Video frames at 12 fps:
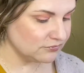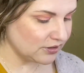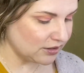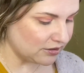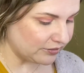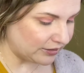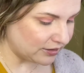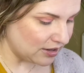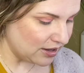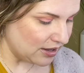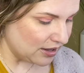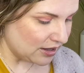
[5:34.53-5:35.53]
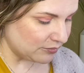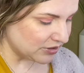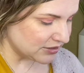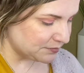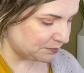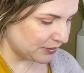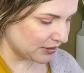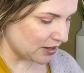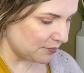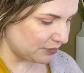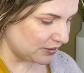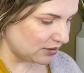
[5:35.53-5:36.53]
All right, I'm gonna pick
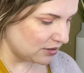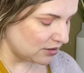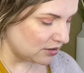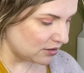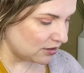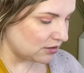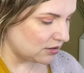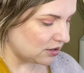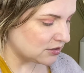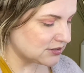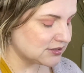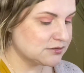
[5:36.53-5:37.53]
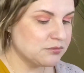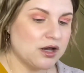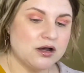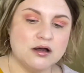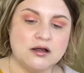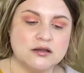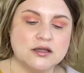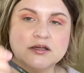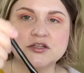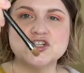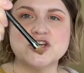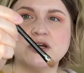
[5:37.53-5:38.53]
up a small
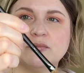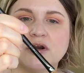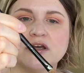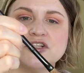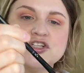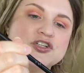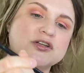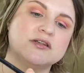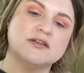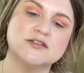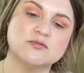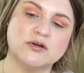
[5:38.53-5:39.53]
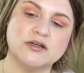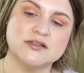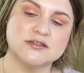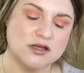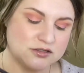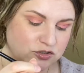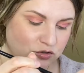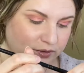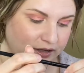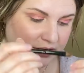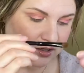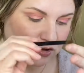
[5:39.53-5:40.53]
shader brush. This one is also
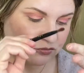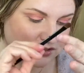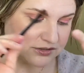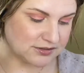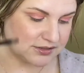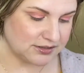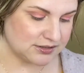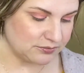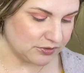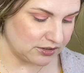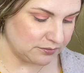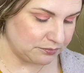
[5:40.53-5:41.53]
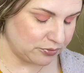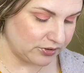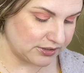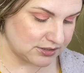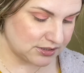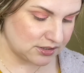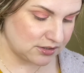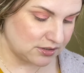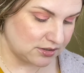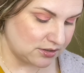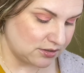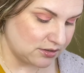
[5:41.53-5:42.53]
by Coastal Scents. I'm gonna put
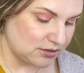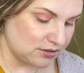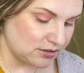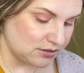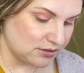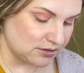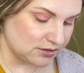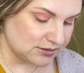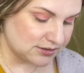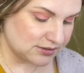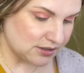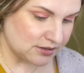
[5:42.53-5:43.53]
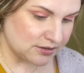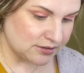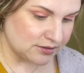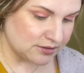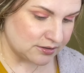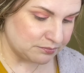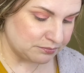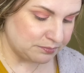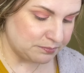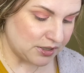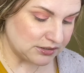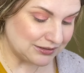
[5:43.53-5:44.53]
some
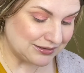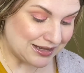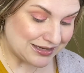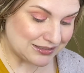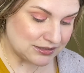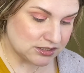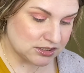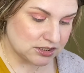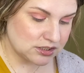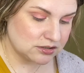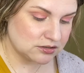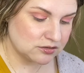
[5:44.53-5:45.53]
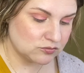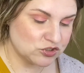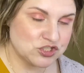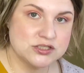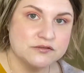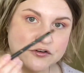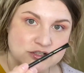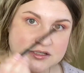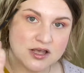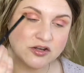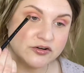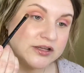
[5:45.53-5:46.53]
Polite, which is the first
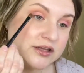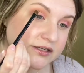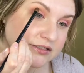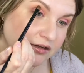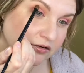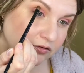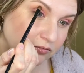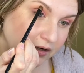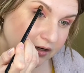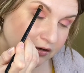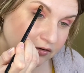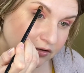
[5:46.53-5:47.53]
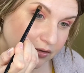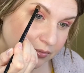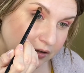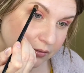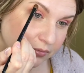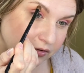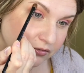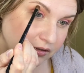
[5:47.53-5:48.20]
color I laid down, right under the brow bone.